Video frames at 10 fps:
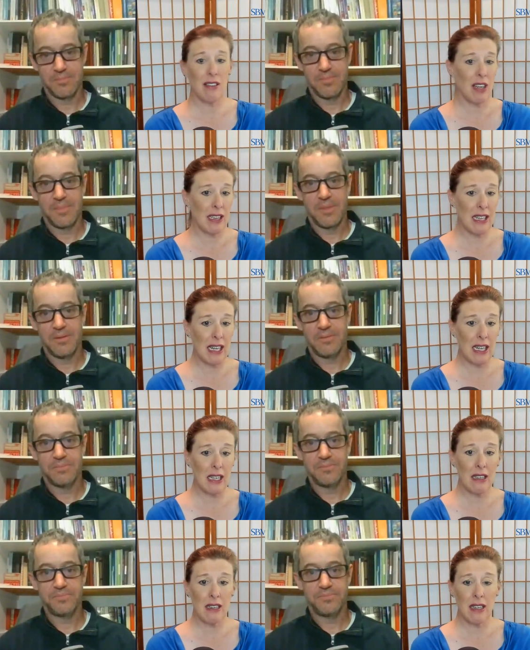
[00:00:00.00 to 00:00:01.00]

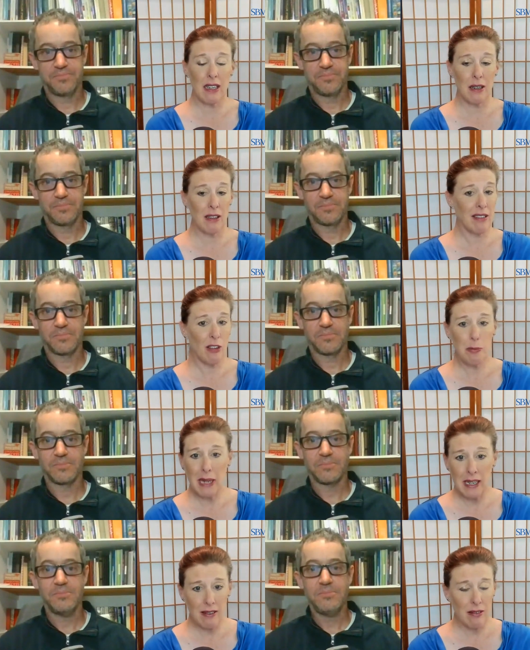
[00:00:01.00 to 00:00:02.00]
Speaker 1: online,
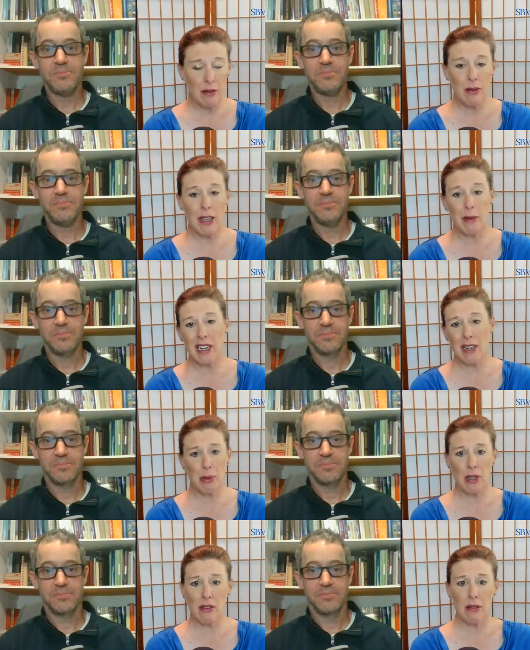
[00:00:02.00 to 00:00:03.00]
self-paced, you name it. I got
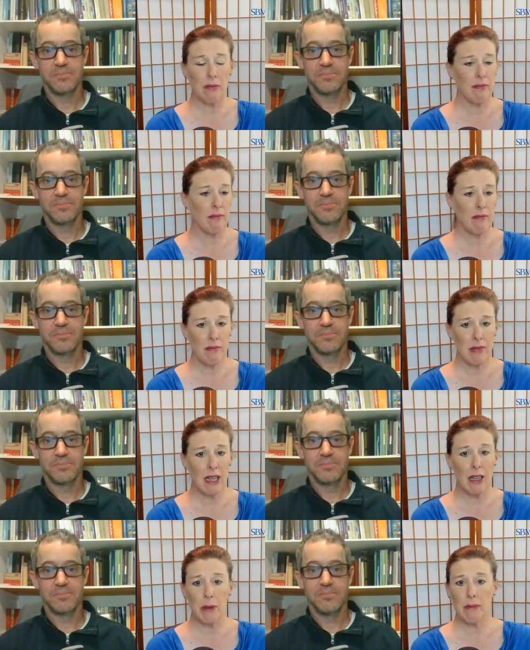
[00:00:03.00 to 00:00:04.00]
books. I'll
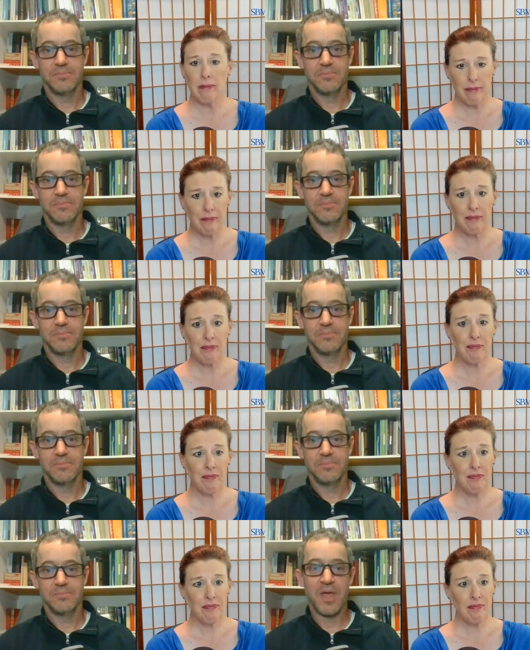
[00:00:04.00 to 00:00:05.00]
help you.
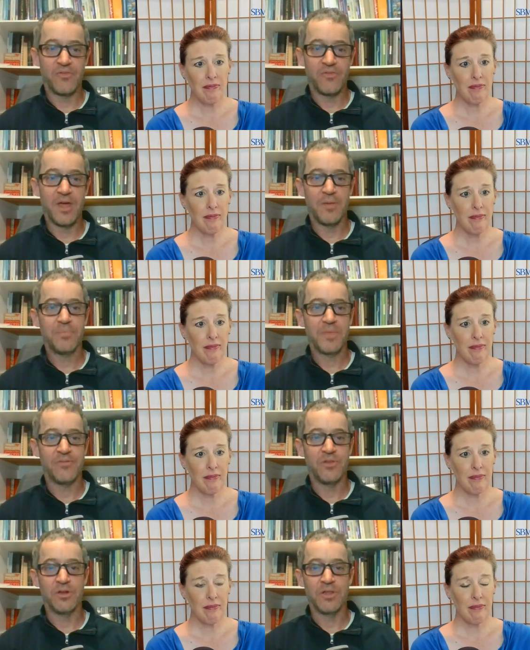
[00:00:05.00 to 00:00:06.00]

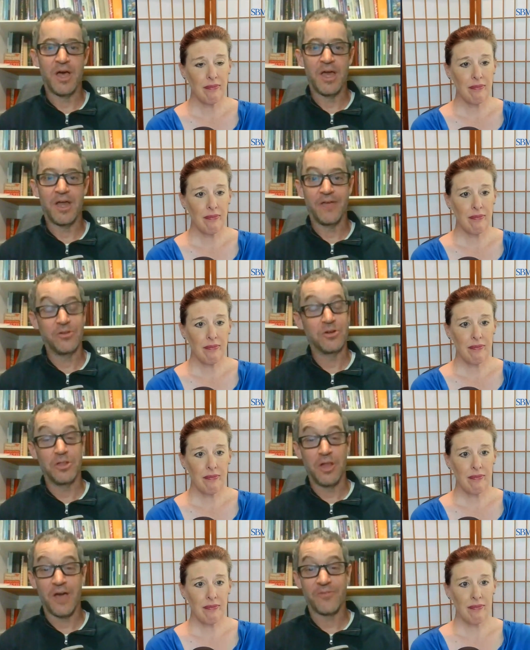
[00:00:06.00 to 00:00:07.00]
Speaker 2: Awesome. I've read them. I've
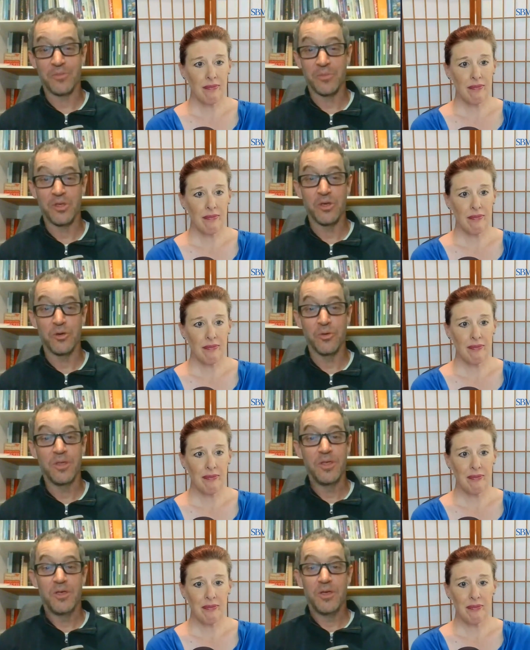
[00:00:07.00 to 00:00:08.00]
learned a lot. I've learned a
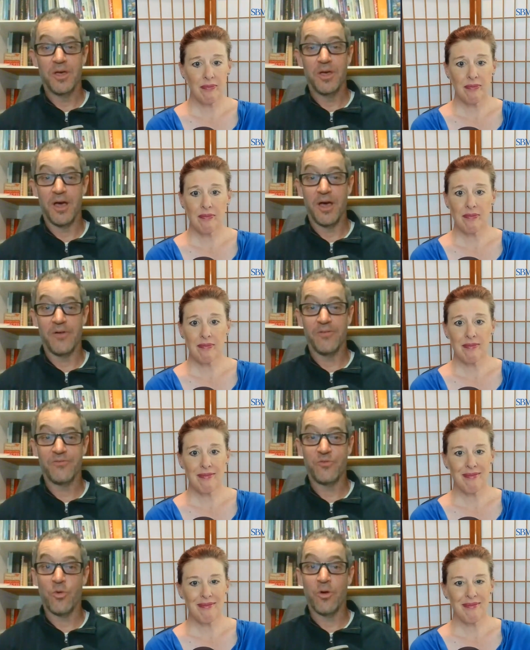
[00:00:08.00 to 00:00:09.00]
lot from you
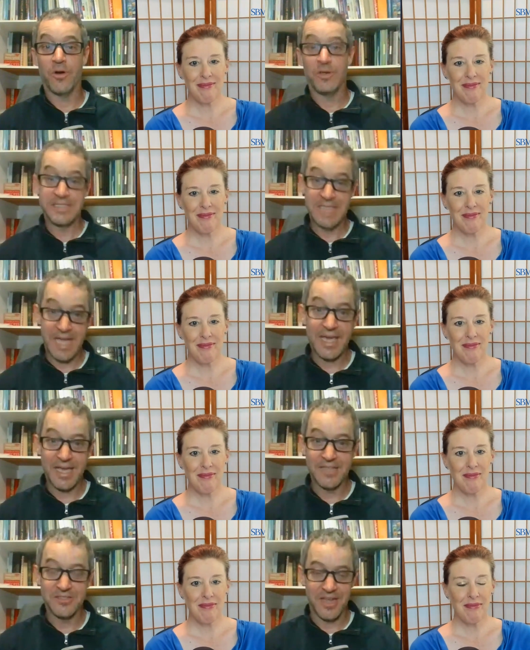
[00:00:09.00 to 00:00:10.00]
for
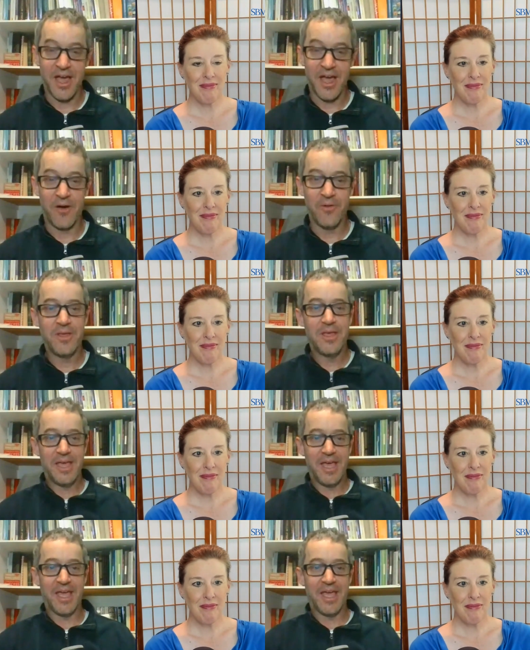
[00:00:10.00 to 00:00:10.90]
decades now.